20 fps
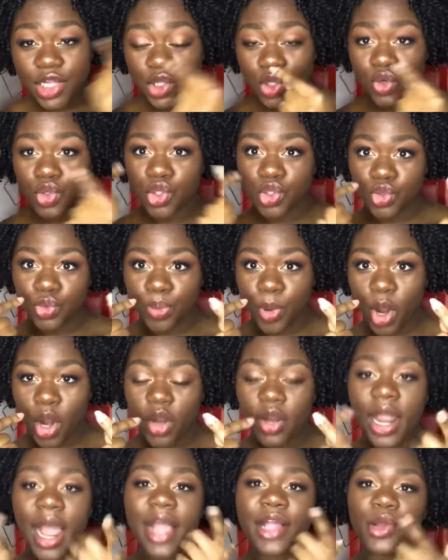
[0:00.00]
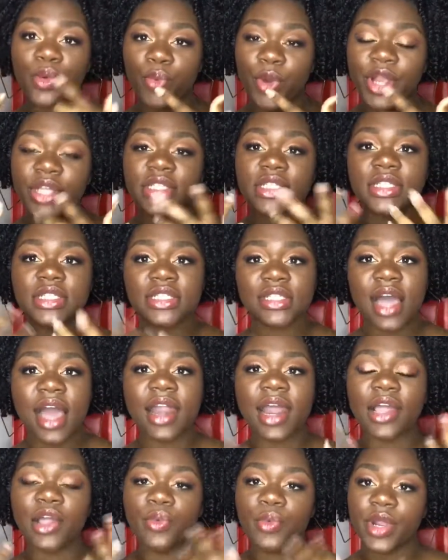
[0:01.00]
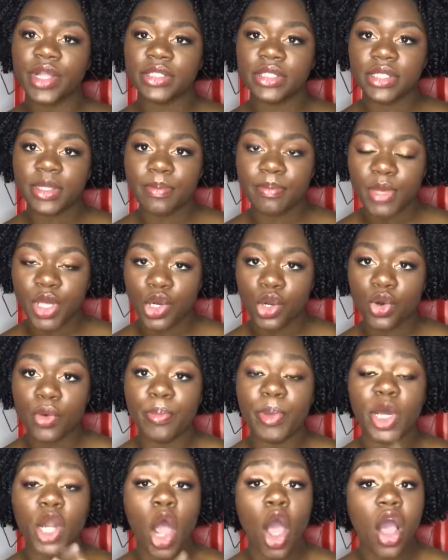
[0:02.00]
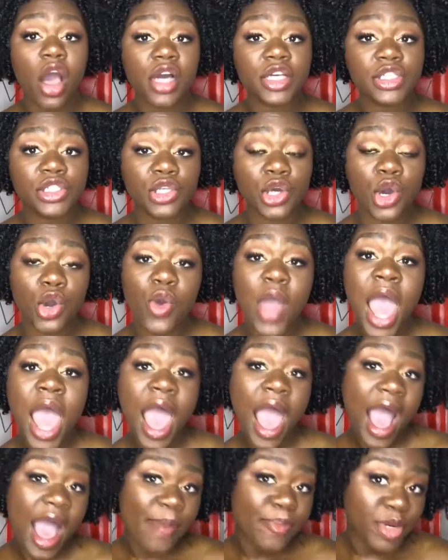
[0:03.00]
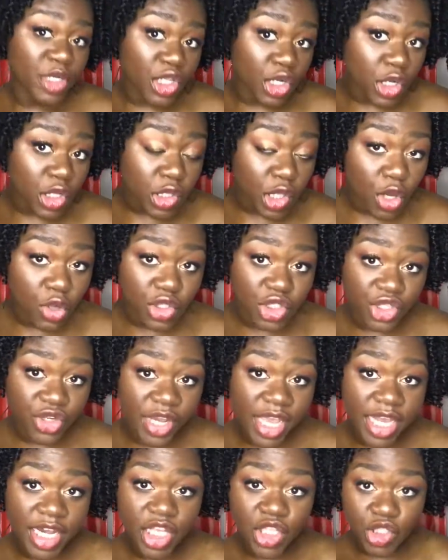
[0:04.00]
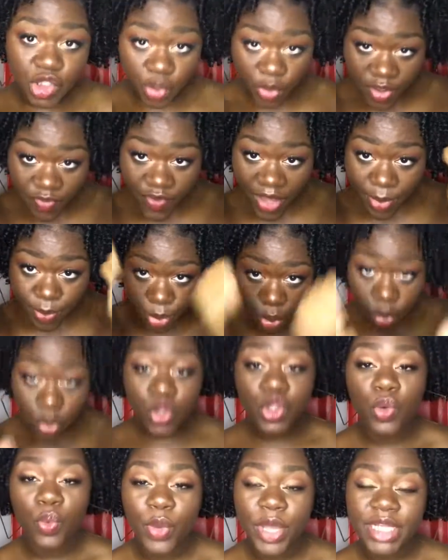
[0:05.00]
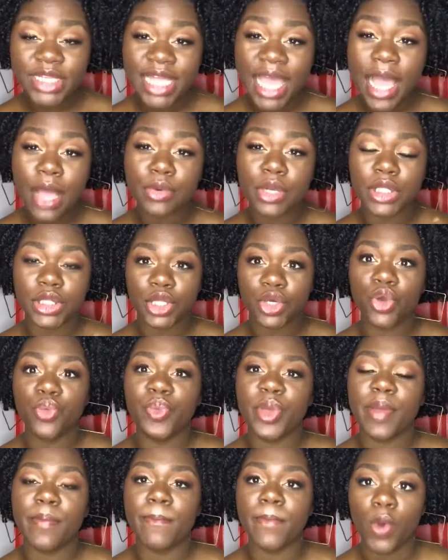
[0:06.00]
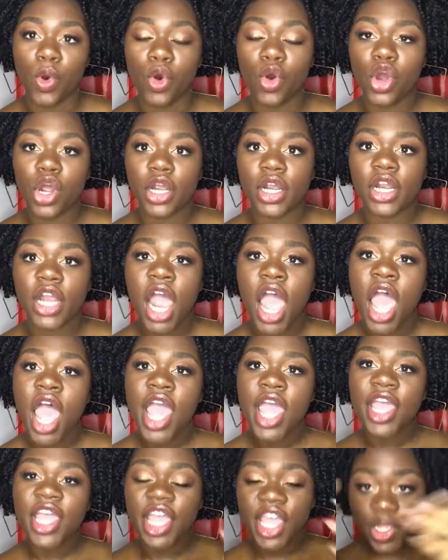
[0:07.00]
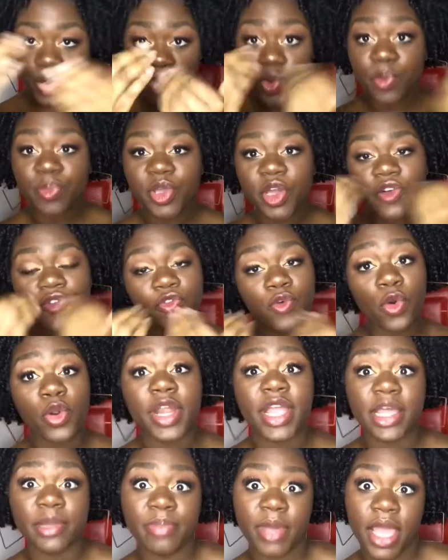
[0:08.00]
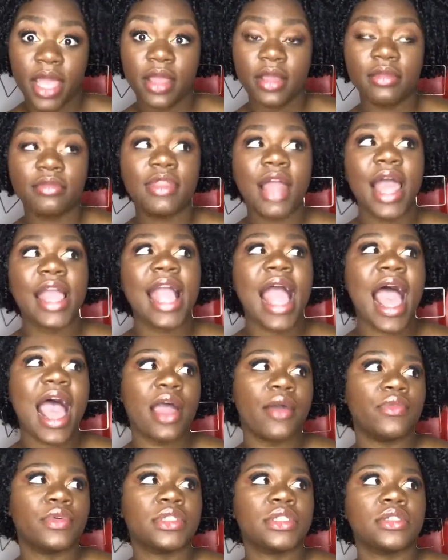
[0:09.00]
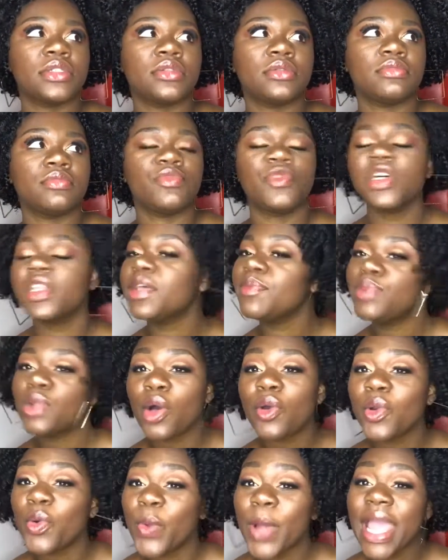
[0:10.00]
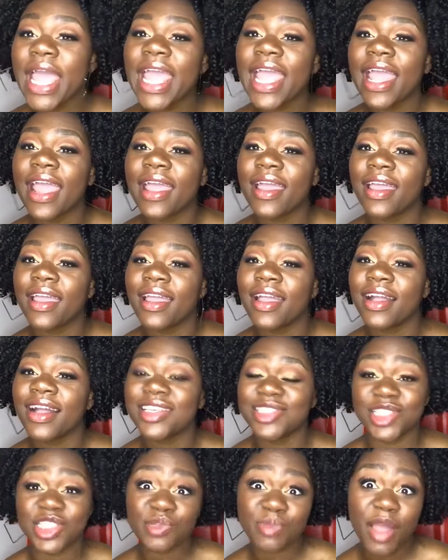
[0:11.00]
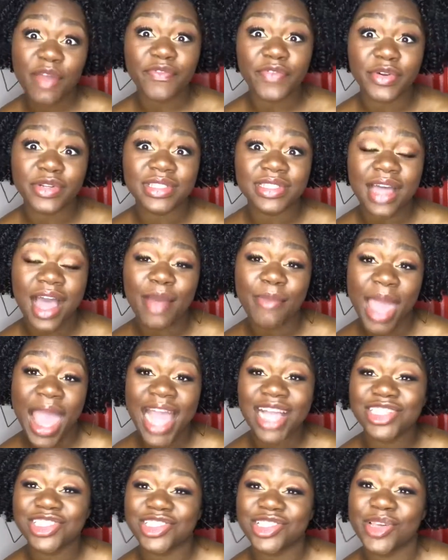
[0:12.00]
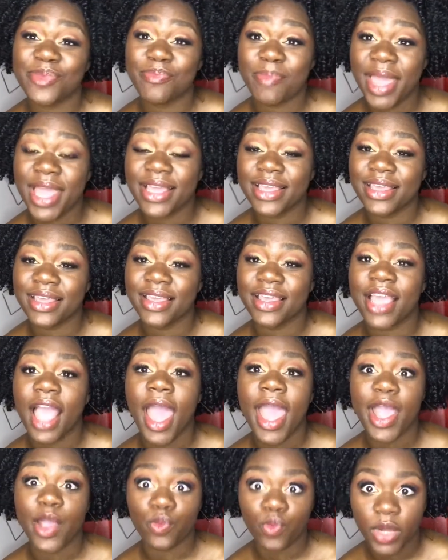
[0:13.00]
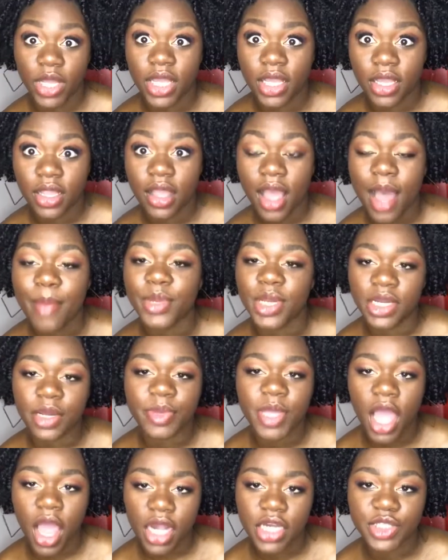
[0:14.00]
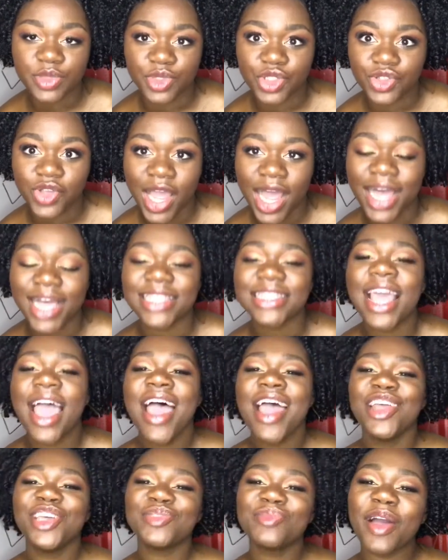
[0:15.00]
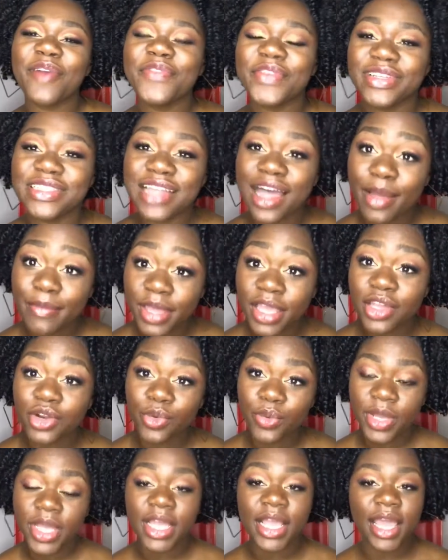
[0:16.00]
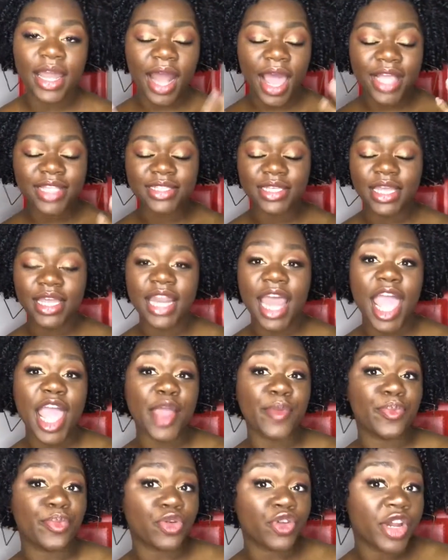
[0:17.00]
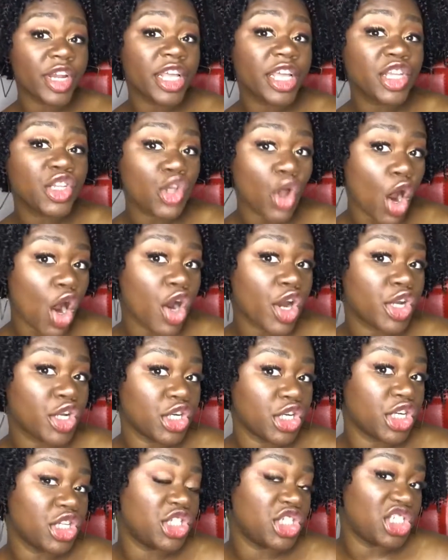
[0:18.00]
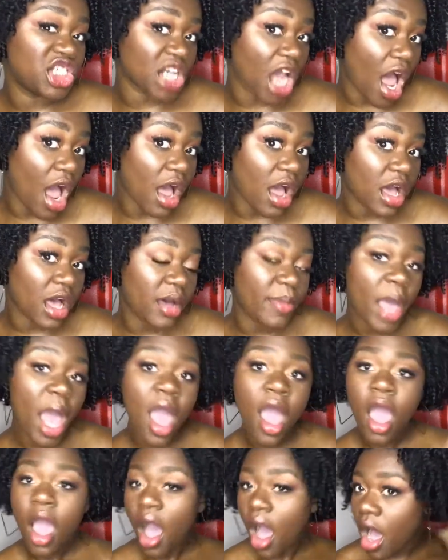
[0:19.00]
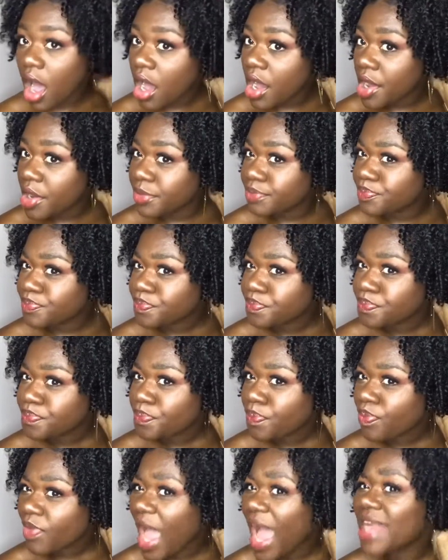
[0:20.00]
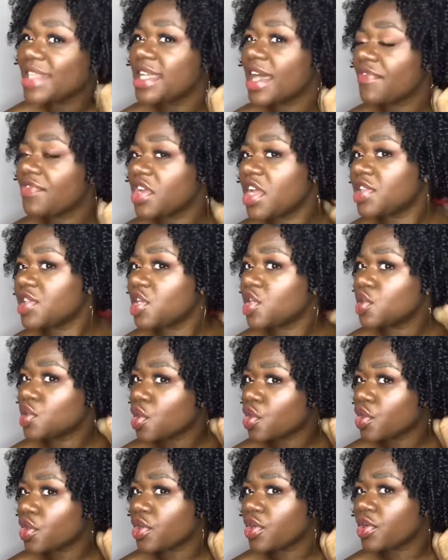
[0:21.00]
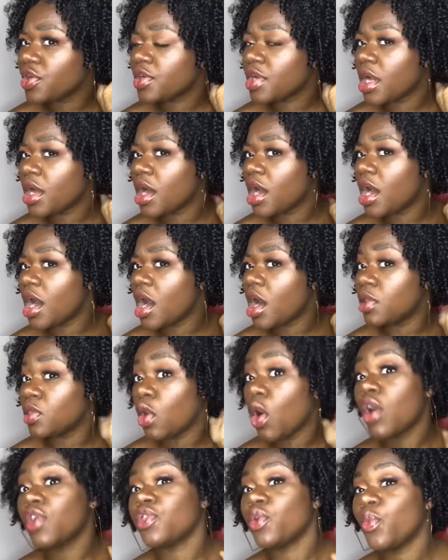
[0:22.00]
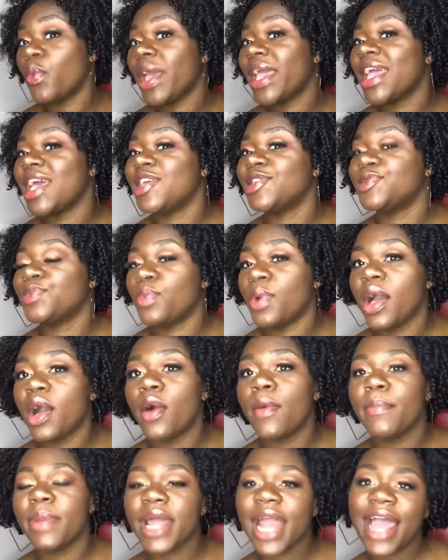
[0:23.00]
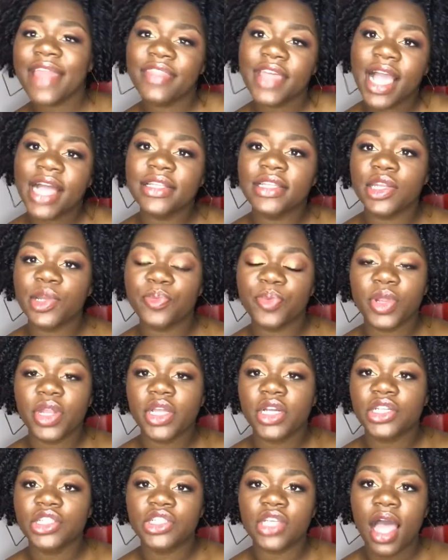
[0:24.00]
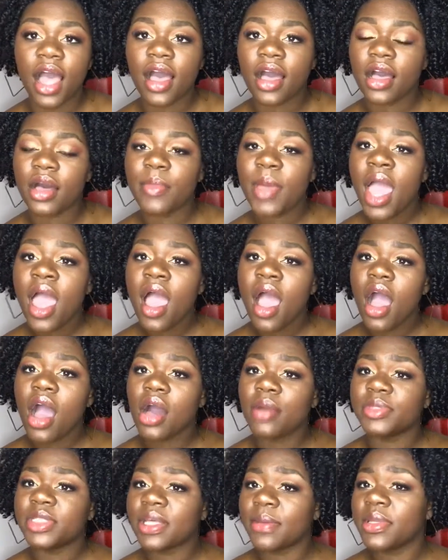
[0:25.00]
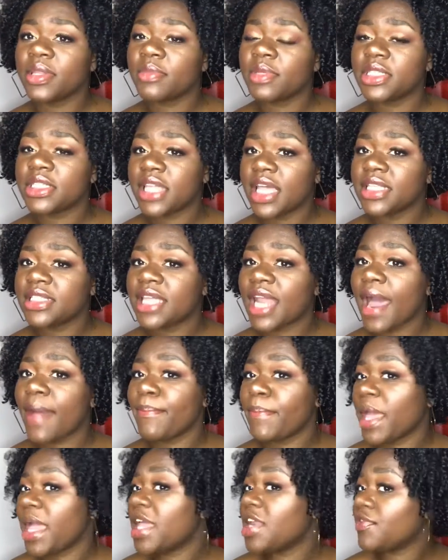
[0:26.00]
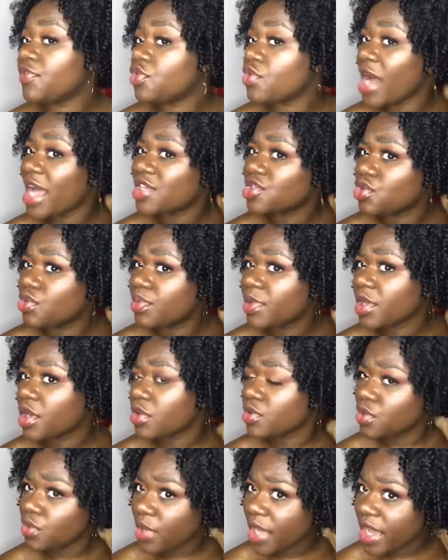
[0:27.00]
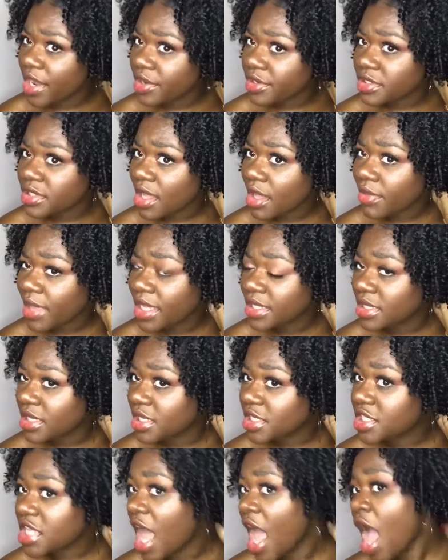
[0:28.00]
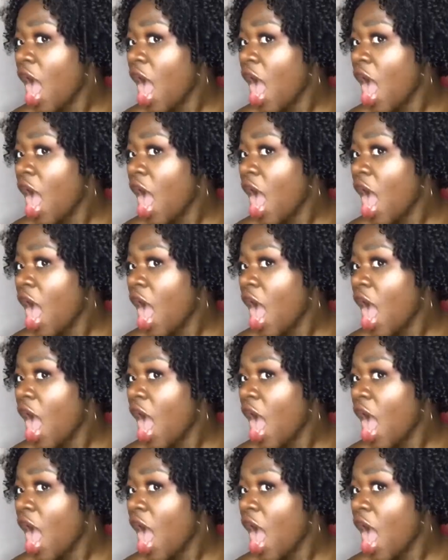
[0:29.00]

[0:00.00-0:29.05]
a little U part. I could wear it to the side, I could wear it to the middle, but also I put the closure in it, so if I pull the wig down a little bit more, it will be a forehead bang. Like, I was really blown away because this is my first time actually making a wig. I'm gonna be honest with you guys. This is my first time making a wig, and I did a pretty darn good job. I definitely learned along the way as well, but I think I did a pretty good job. Some of the mistakes that I made, if you guys do plan on doing a hairstyle like this,